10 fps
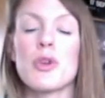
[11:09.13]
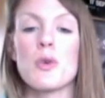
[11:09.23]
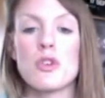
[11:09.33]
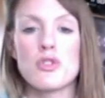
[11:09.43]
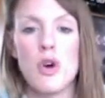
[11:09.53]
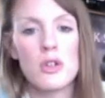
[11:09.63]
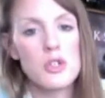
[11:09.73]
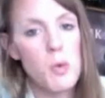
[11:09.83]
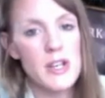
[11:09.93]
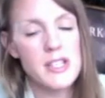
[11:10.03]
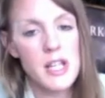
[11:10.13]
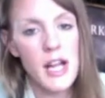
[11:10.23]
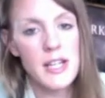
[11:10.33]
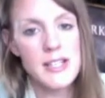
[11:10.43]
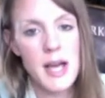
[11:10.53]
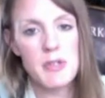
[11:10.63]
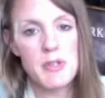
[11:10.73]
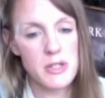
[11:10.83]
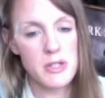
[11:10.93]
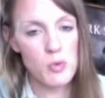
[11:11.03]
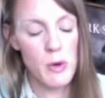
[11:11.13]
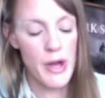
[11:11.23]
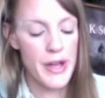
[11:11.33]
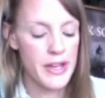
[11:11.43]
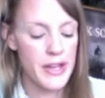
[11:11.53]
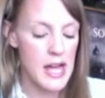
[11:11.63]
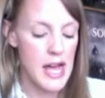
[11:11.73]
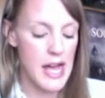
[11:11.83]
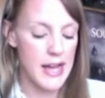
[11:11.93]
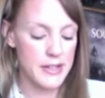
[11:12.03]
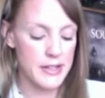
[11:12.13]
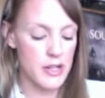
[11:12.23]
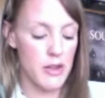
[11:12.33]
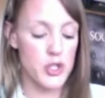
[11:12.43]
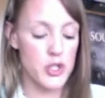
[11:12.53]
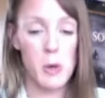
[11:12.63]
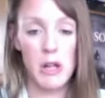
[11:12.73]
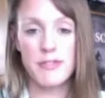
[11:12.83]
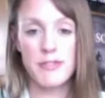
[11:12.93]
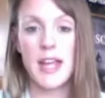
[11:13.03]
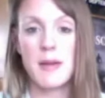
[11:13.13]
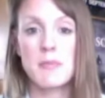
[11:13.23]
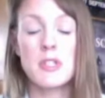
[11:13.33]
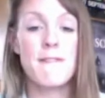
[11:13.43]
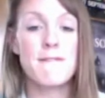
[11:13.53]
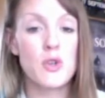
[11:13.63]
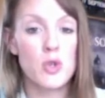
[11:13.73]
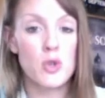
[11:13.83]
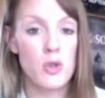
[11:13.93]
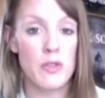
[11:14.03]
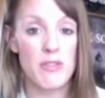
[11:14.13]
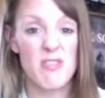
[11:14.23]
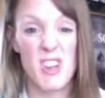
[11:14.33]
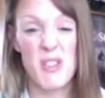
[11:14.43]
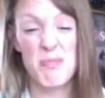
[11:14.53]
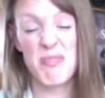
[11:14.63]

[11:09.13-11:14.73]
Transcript: controllers. One is slightly damaged, but it does work, and the 12 games for a